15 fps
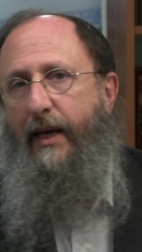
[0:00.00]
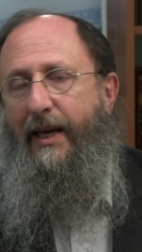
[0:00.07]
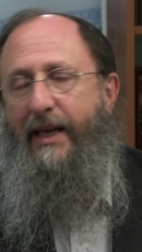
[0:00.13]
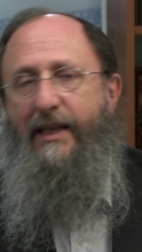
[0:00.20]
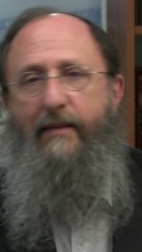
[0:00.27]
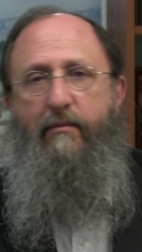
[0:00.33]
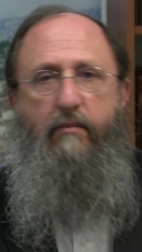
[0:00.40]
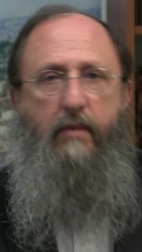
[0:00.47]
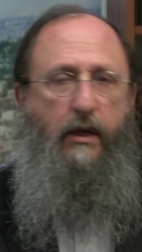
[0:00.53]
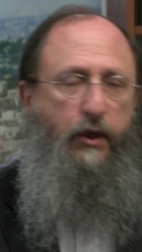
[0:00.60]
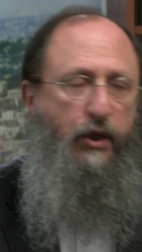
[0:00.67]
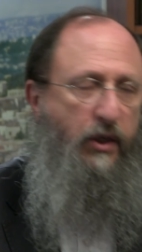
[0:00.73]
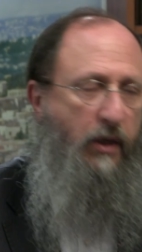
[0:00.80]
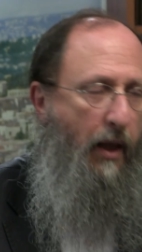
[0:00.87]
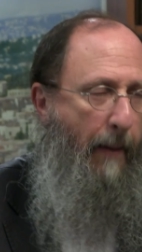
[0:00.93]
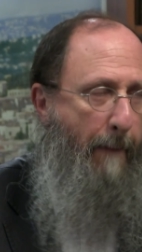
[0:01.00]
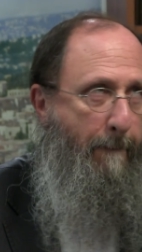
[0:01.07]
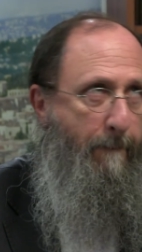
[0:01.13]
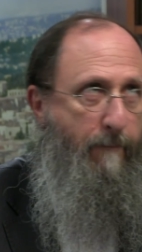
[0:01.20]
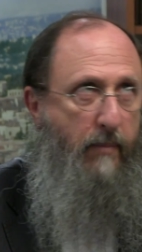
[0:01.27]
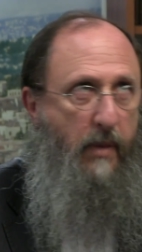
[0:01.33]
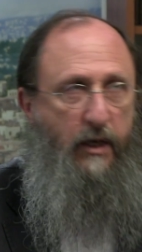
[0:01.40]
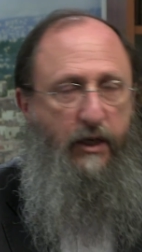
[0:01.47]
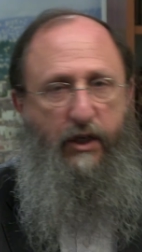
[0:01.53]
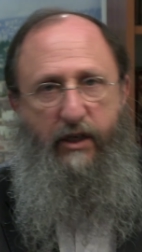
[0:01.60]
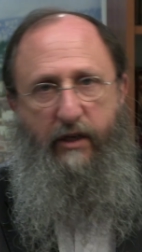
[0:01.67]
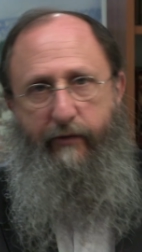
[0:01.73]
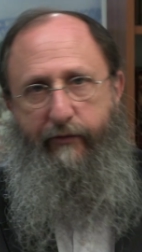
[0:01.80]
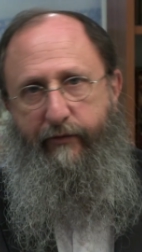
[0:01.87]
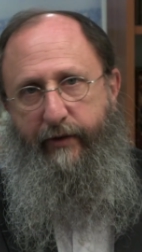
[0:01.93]
is much, much
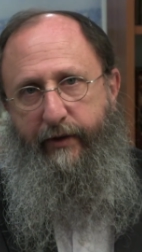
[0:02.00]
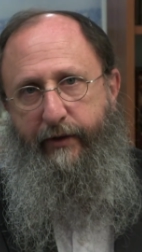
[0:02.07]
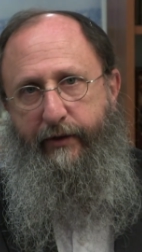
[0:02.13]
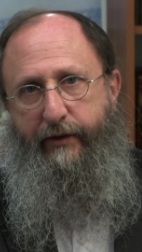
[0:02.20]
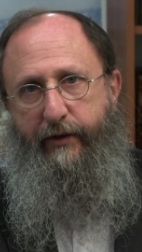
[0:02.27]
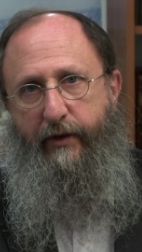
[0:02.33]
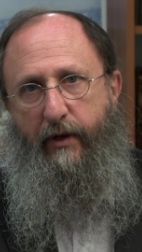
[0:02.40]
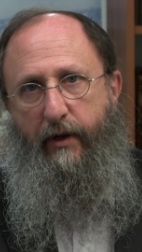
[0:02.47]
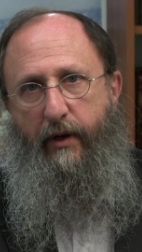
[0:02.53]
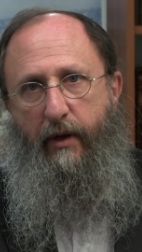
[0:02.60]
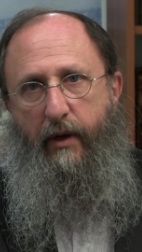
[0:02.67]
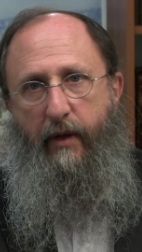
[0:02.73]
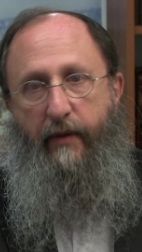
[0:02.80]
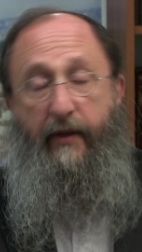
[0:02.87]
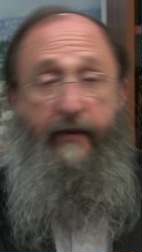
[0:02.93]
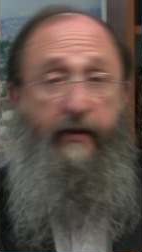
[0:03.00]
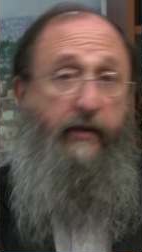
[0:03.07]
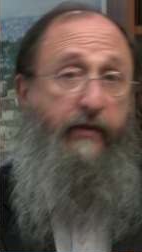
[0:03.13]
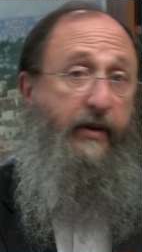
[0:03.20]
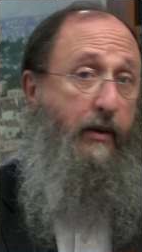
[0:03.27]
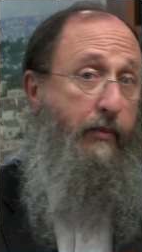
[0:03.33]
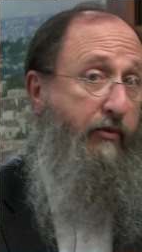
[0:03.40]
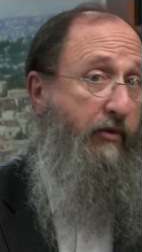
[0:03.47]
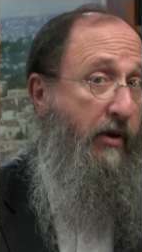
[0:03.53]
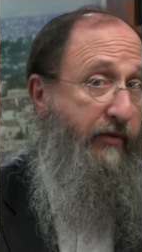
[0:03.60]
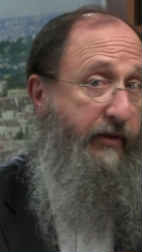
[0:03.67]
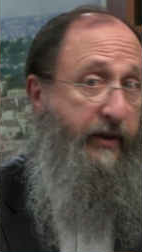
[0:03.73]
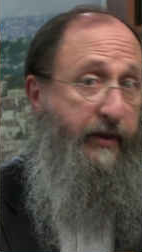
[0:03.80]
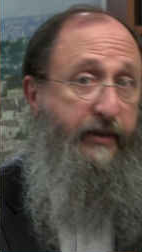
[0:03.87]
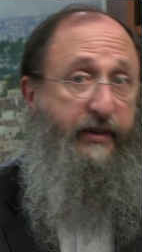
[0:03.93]
different than the divine
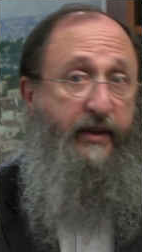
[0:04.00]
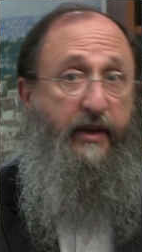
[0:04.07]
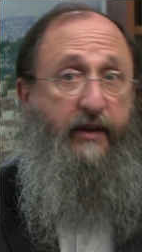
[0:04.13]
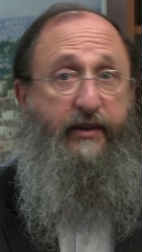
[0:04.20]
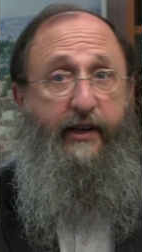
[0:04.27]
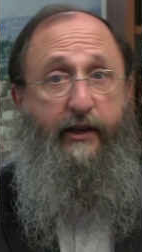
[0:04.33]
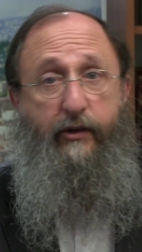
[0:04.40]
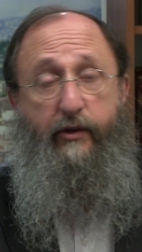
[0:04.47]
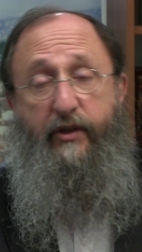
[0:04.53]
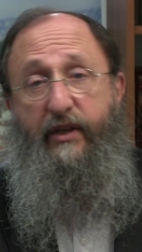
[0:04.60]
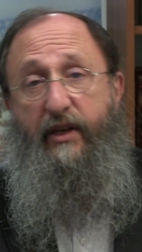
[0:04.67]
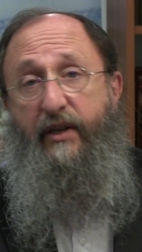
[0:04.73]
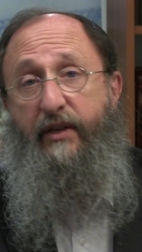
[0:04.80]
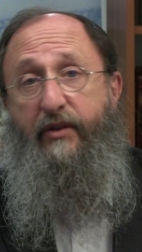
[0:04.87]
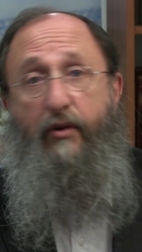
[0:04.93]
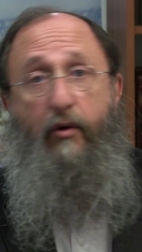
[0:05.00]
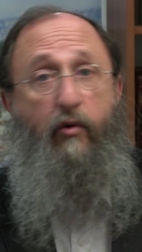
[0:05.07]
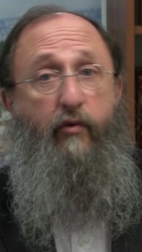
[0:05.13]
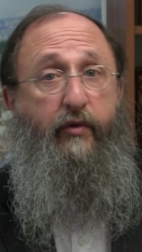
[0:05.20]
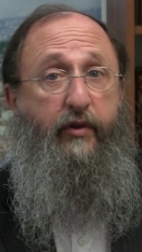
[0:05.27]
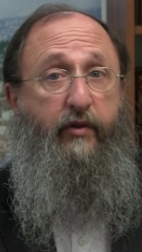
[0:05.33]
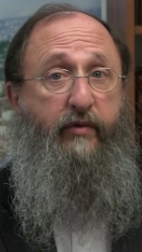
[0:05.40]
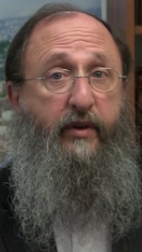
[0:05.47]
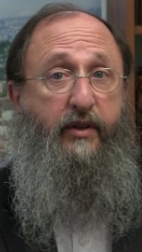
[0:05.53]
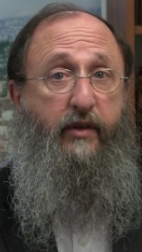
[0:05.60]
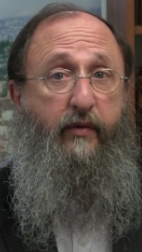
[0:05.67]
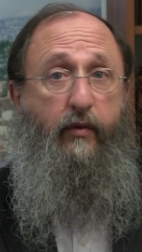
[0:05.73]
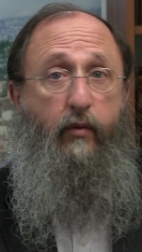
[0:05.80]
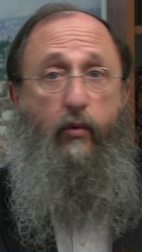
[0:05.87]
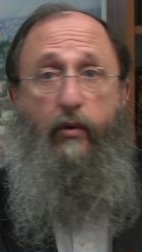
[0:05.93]
providence that is exercised over the rest
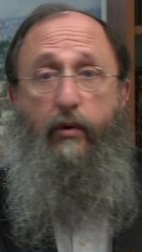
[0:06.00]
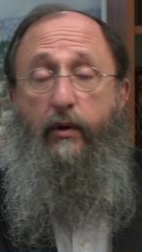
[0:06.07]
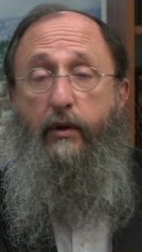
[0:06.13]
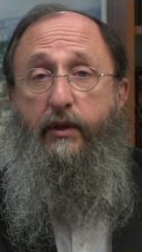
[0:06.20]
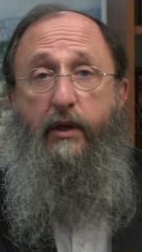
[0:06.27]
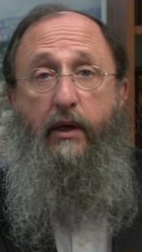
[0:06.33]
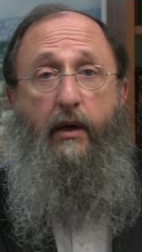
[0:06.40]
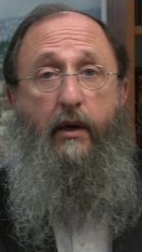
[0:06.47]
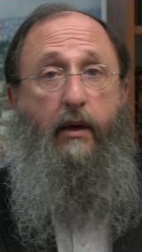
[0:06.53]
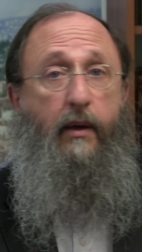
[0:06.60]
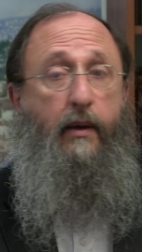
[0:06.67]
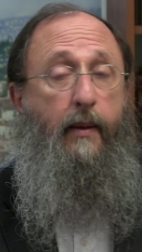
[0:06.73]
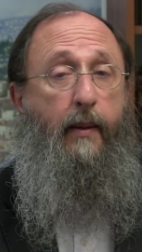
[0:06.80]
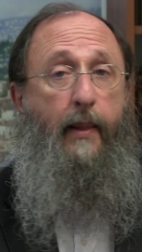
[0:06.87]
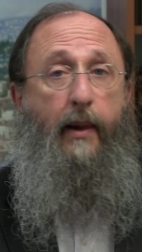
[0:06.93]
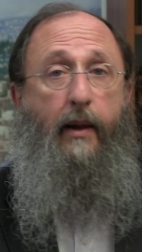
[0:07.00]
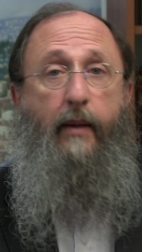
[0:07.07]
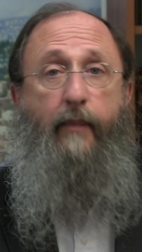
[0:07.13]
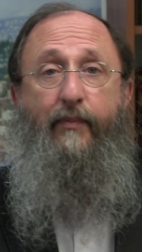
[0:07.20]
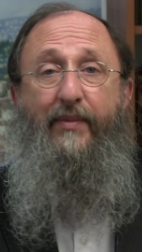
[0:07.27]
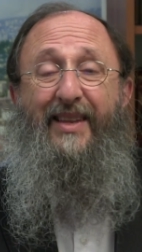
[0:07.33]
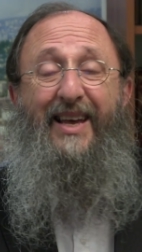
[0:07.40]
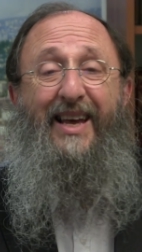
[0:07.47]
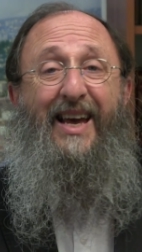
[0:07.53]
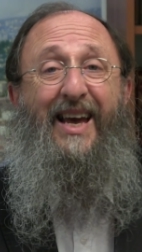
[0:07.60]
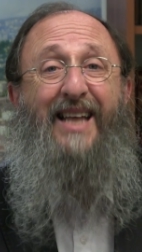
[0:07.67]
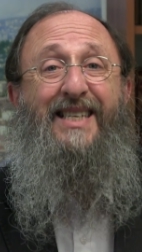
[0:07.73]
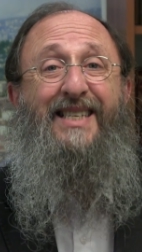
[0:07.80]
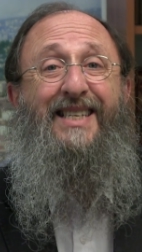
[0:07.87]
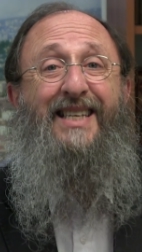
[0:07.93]
of the world.
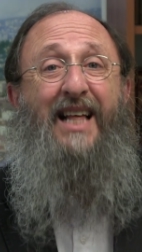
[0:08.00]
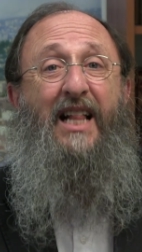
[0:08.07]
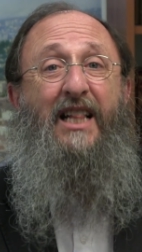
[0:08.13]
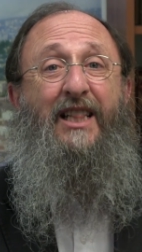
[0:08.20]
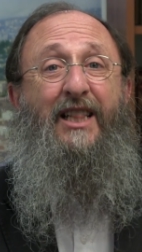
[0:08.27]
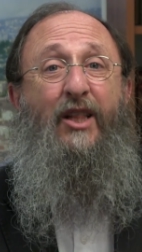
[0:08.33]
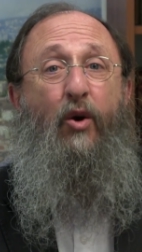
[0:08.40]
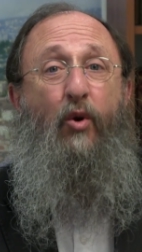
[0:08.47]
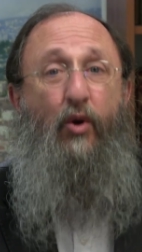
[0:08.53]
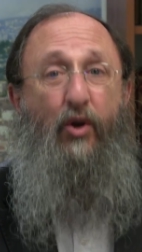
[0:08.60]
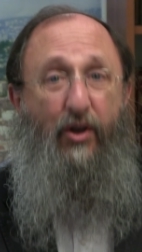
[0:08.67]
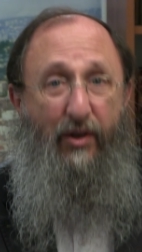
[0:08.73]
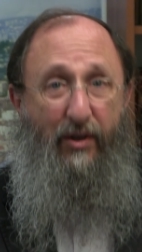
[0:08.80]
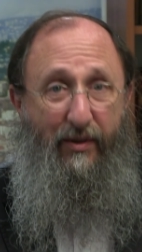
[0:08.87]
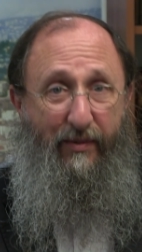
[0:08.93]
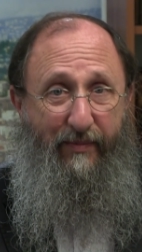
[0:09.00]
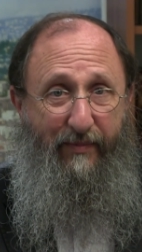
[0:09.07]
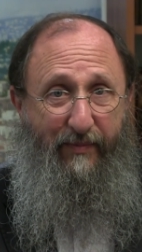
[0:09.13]
It's local.